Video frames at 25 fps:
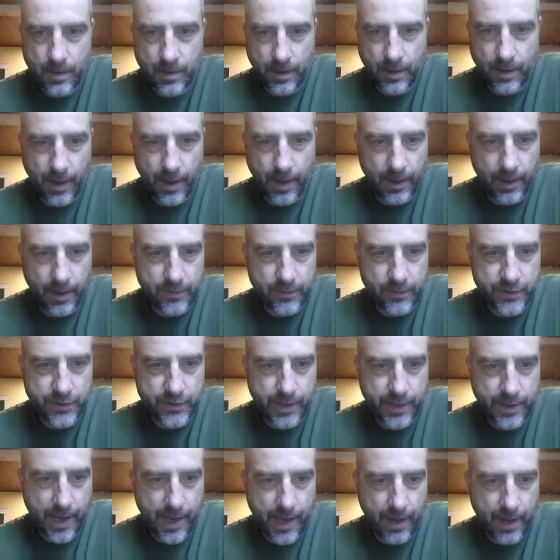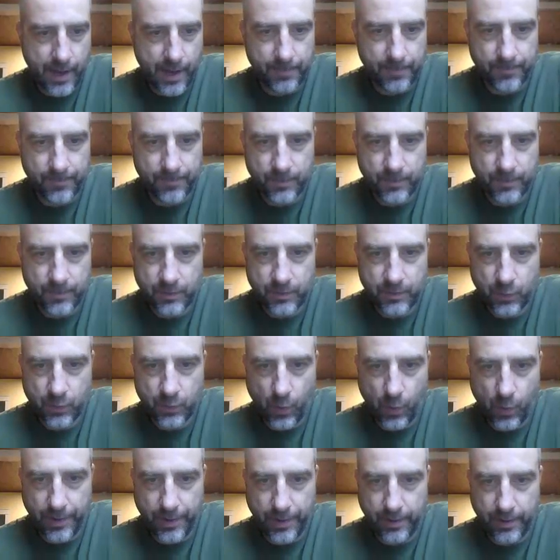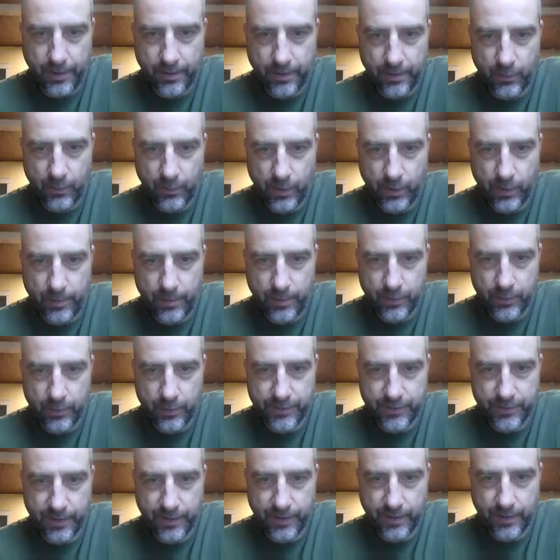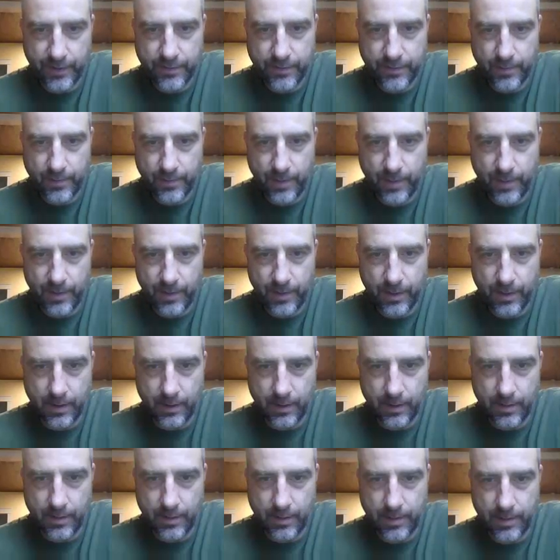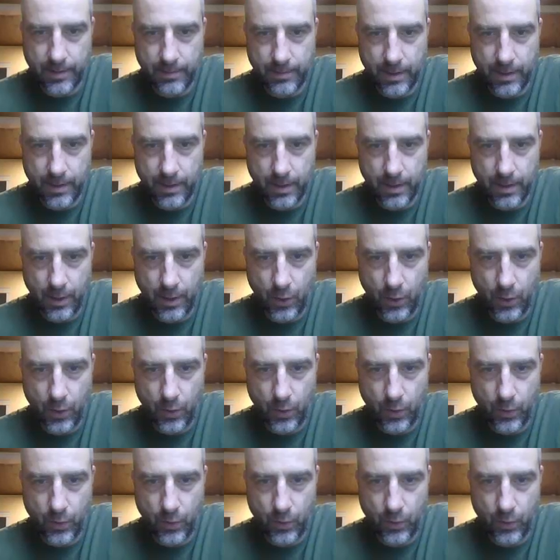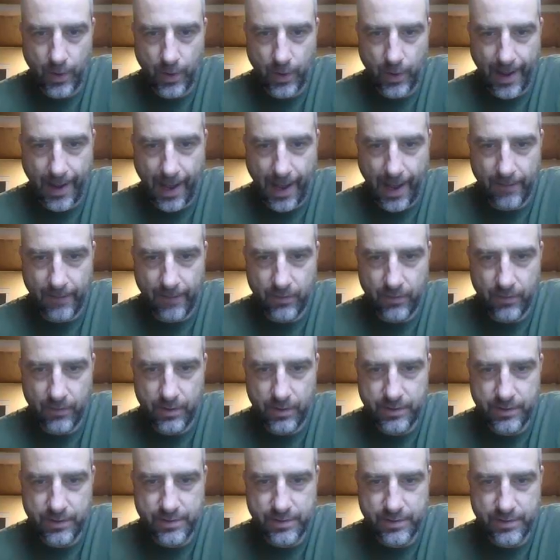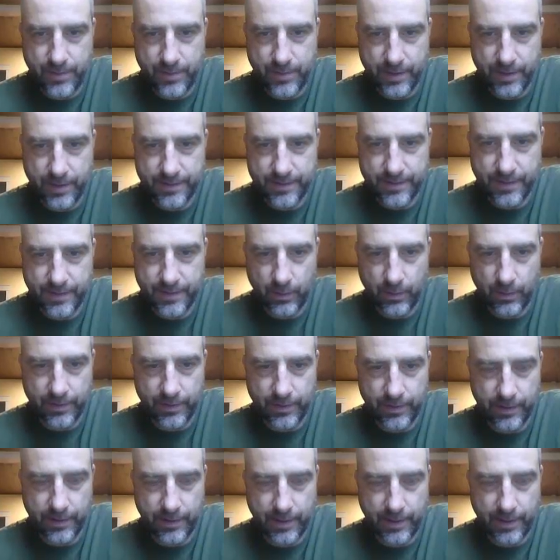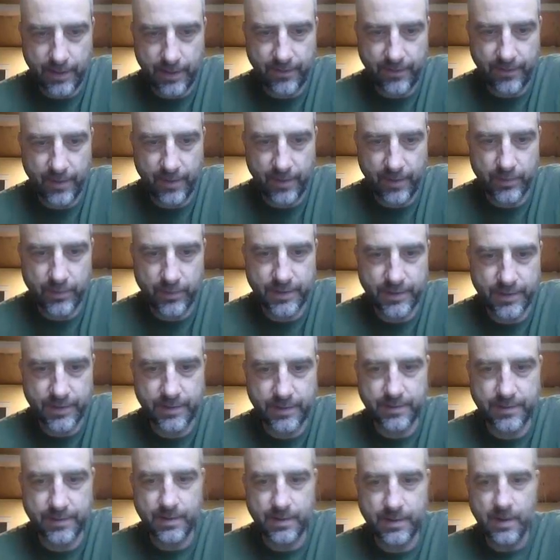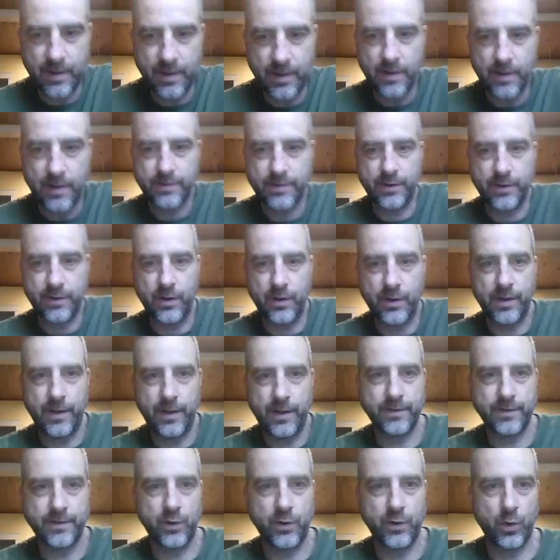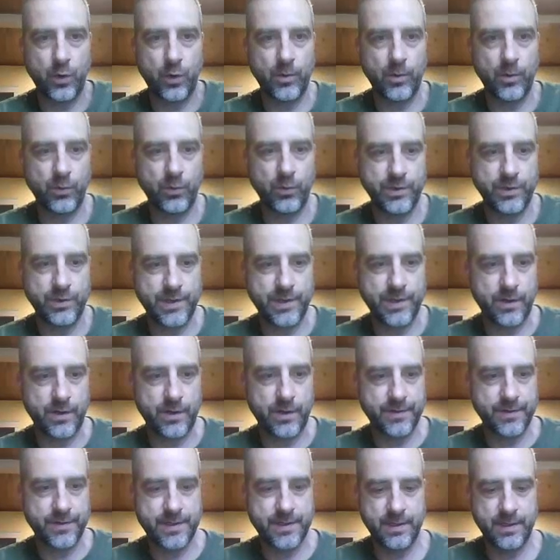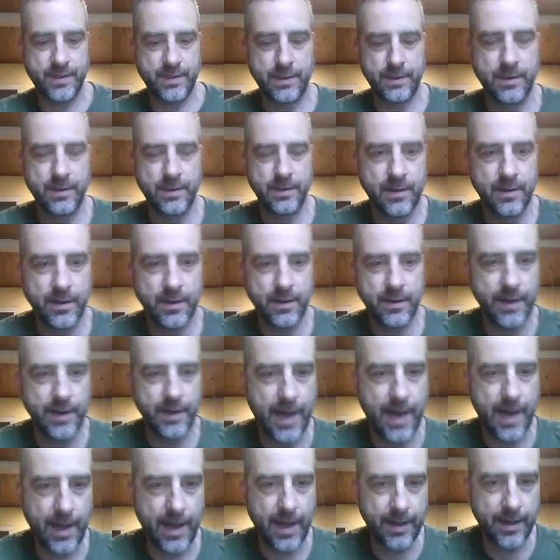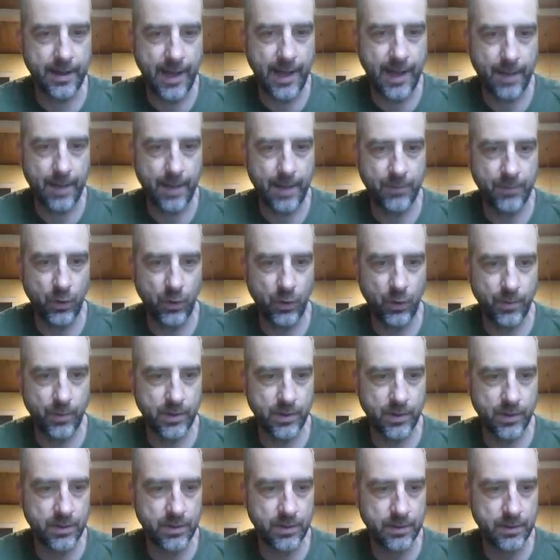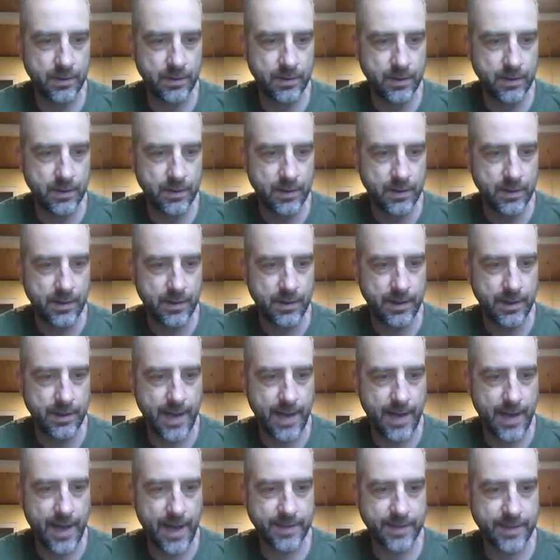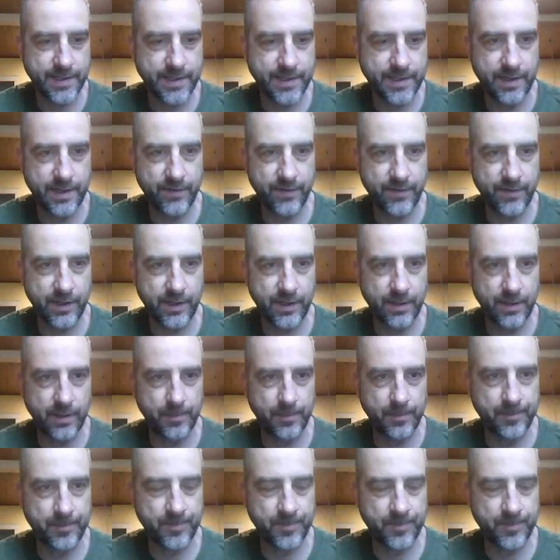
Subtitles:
And she got 23%, so maybe a little bit below average, but it's still within the 95%. So that's a normal result, not abnormal, not significant.